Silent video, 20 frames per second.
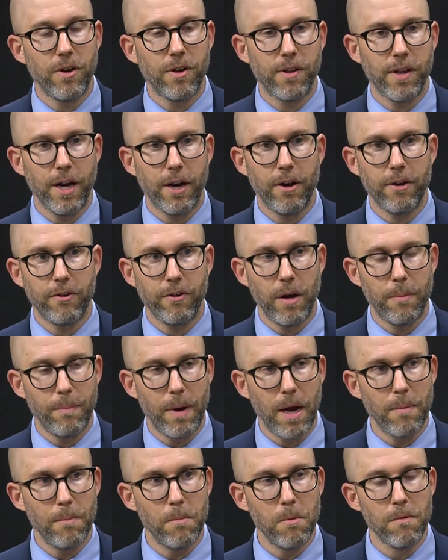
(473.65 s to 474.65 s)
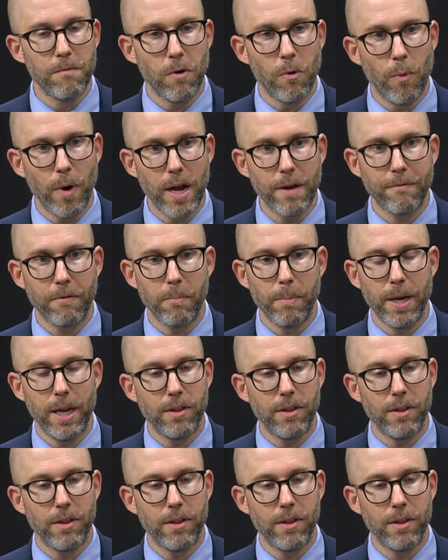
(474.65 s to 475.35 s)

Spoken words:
secretary might move away from it.